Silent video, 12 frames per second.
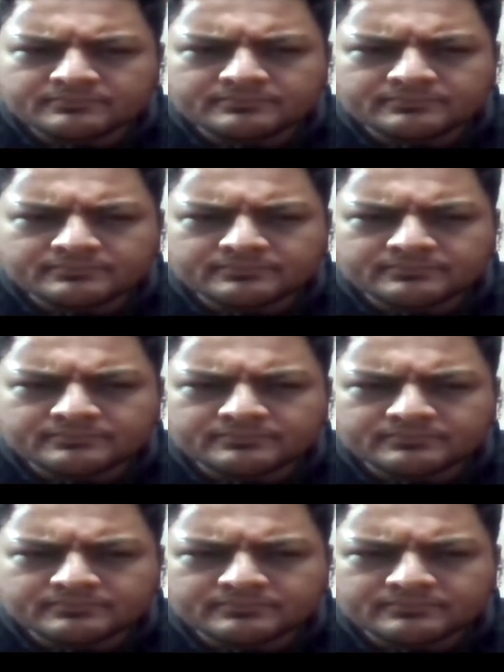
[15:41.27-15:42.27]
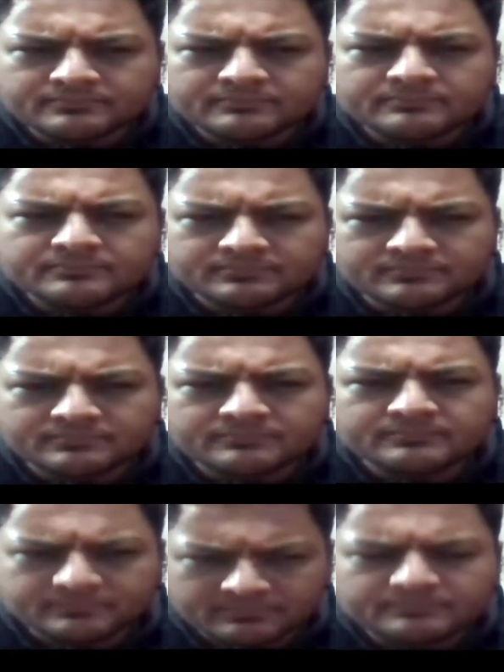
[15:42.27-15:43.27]

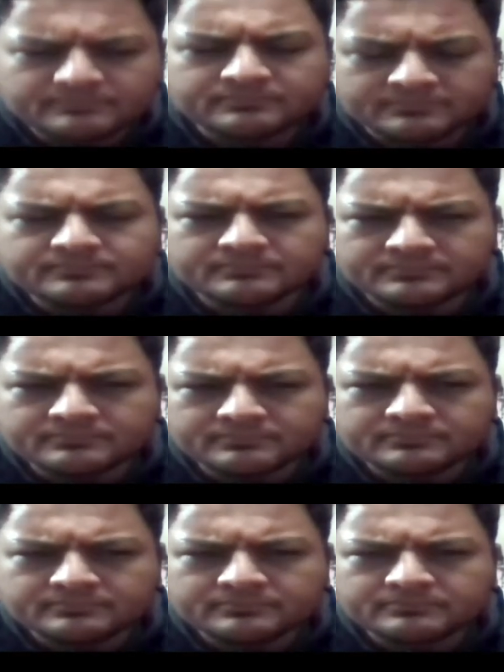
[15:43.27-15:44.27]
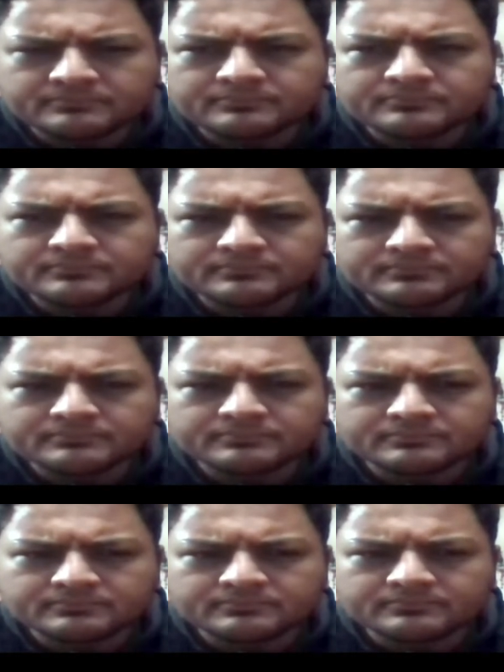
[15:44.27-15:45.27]

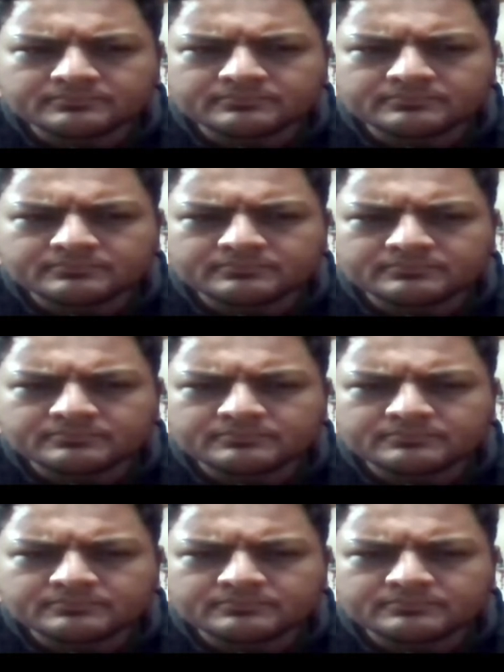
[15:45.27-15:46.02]
(not speaking)